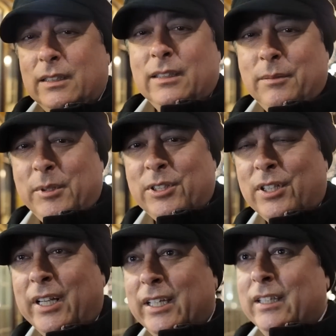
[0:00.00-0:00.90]
Let me
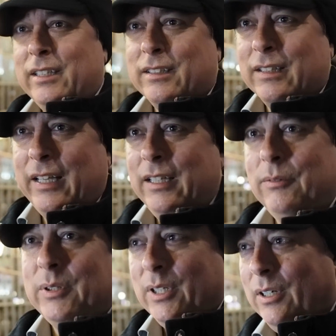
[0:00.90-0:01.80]
try and get this lady
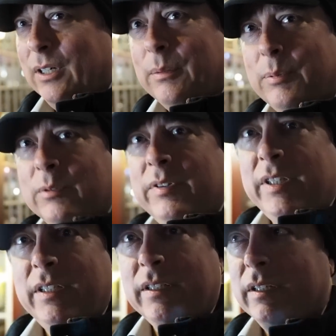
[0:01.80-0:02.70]
with the harp over
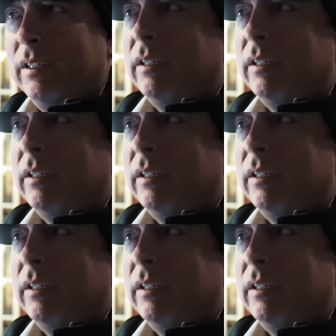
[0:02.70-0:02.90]
here.